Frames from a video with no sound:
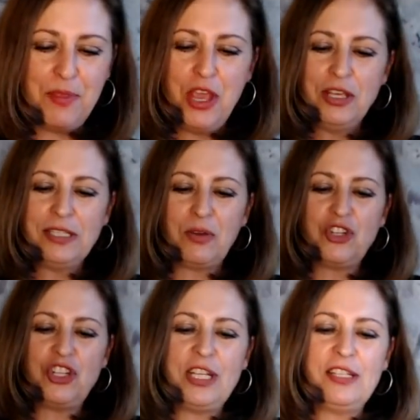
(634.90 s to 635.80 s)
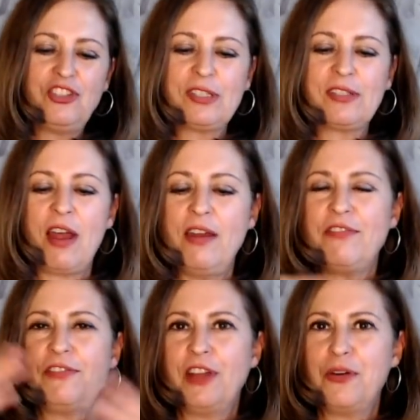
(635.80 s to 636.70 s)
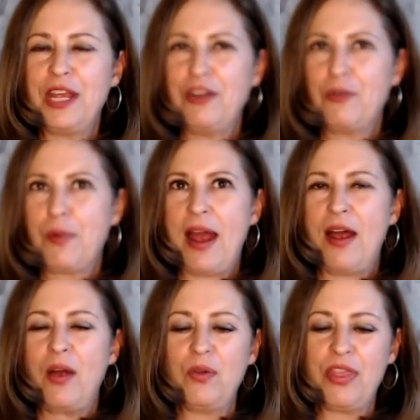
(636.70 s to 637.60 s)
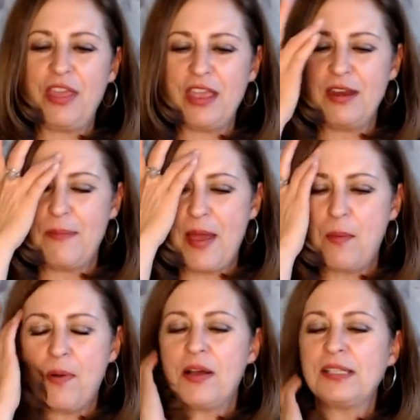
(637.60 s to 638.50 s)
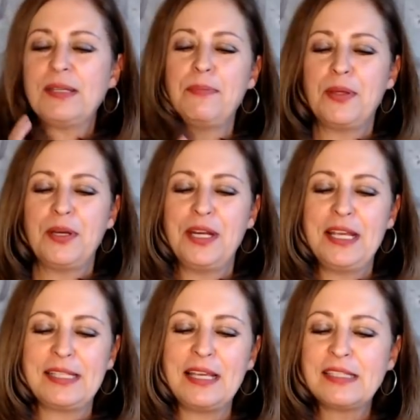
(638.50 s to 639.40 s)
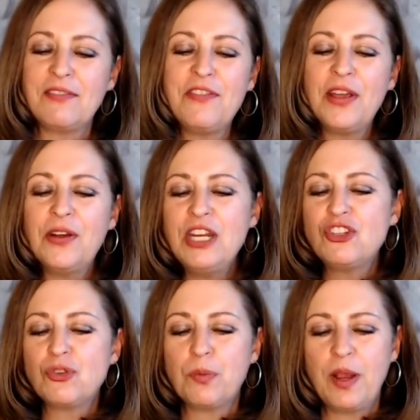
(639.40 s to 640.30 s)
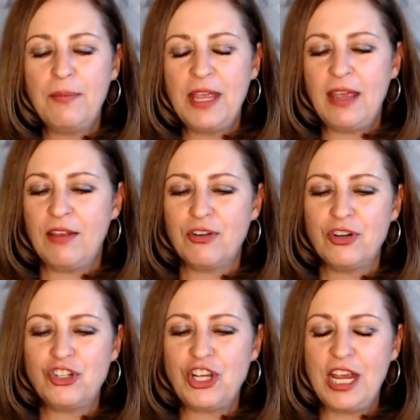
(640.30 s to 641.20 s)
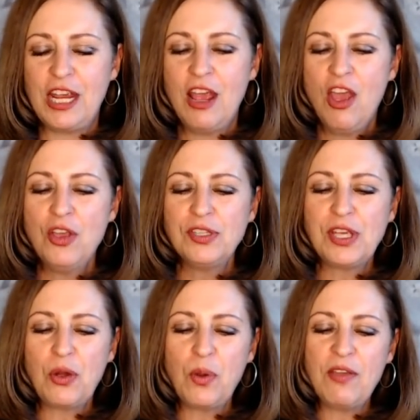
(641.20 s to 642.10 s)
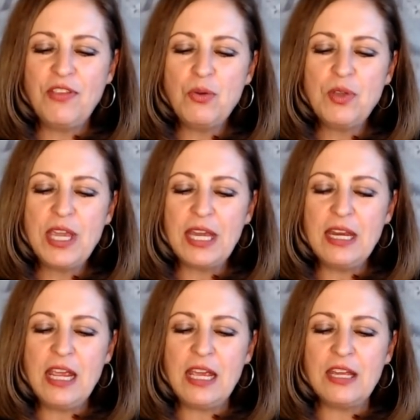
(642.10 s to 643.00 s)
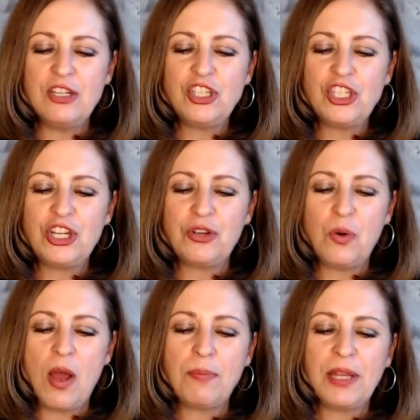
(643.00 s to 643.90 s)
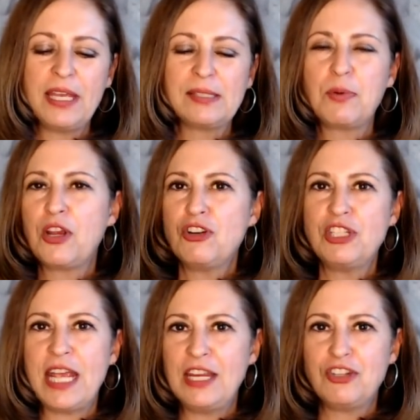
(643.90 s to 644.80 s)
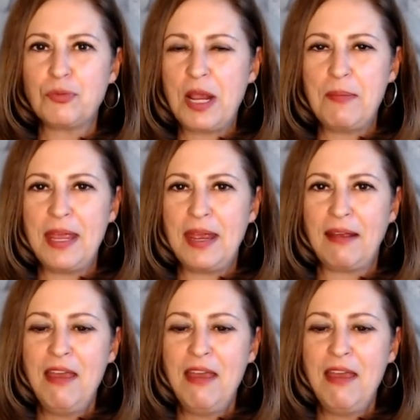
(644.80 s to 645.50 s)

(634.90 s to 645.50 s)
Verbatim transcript: so she's just kind of floating around, thinking about possibilities. It's a very dreamy energy. So if you get into a place where you're daydreaming,